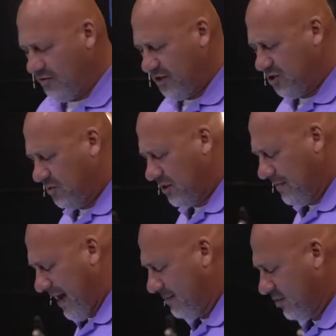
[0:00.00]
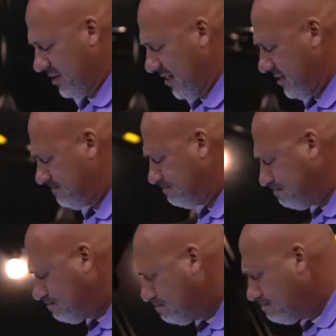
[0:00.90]
this is what the Bible says.
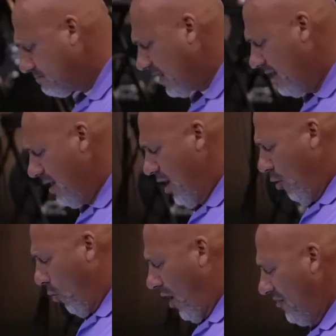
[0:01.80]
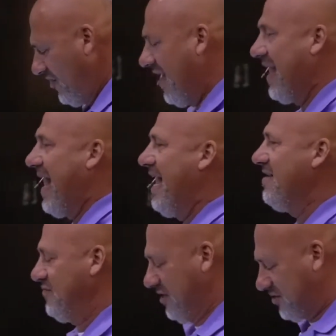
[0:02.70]
One thing I
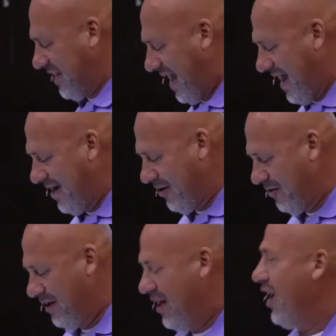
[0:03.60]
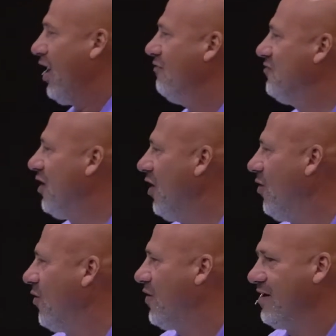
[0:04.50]
have desired of the
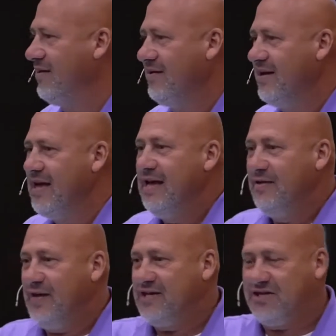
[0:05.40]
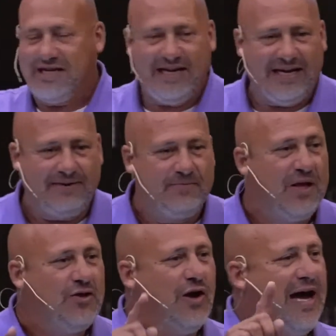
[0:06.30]
Lord. That's key.
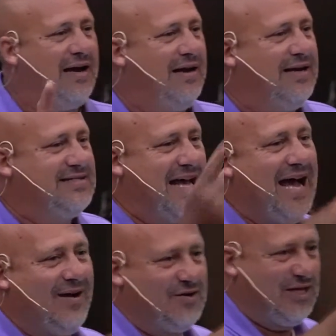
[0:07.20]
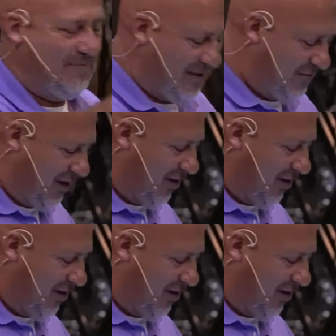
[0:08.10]
You got to desire something of the